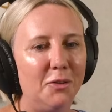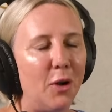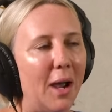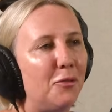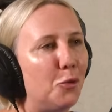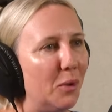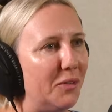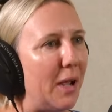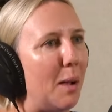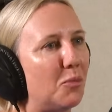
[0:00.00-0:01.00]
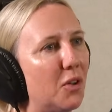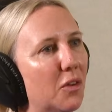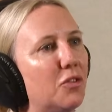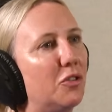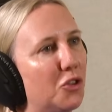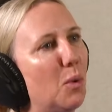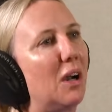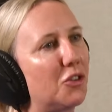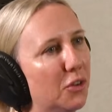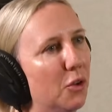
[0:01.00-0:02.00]
you have to adapt to the
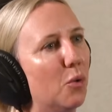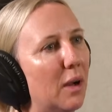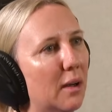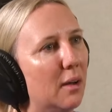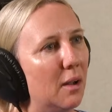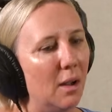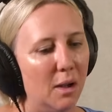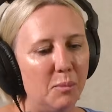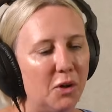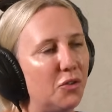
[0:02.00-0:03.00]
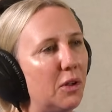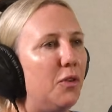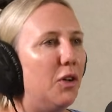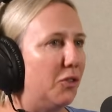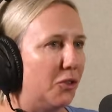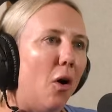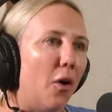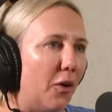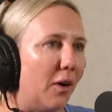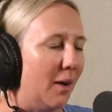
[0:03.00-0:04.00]
situation you're in, because if you
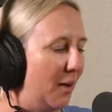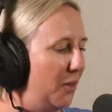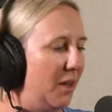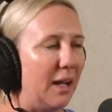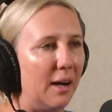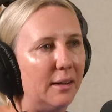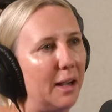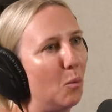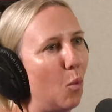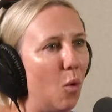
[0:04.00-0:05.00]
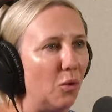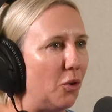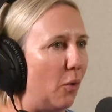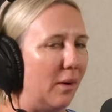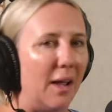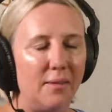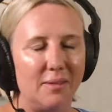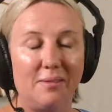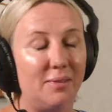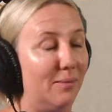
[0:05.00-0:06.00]
don't, you're going to get walked on,
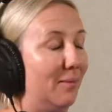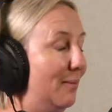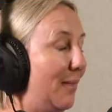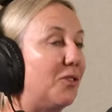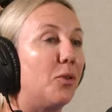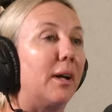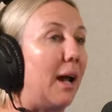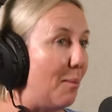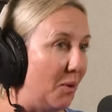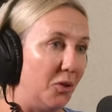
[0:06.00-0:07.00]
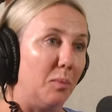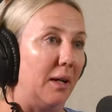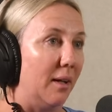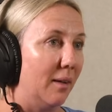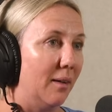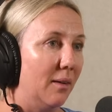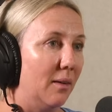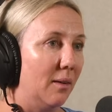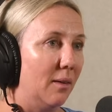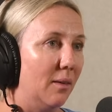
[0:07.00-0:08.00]
and that's not going to happen to me.
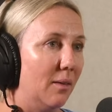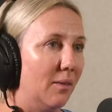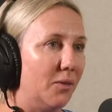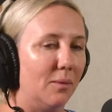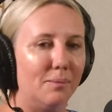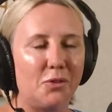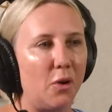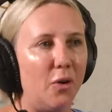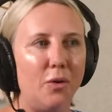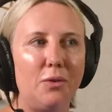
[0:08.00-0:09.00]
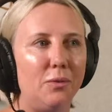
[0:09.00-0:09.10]
So